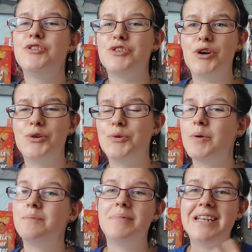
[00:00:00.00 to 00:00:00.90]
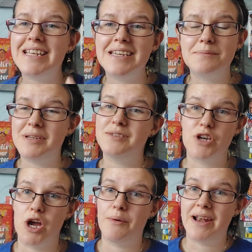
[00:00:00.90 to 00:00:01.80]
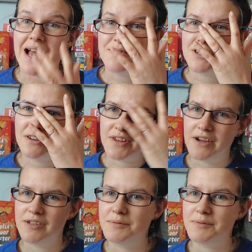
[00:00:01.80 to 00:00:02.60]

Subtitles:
So please go and have a look at those,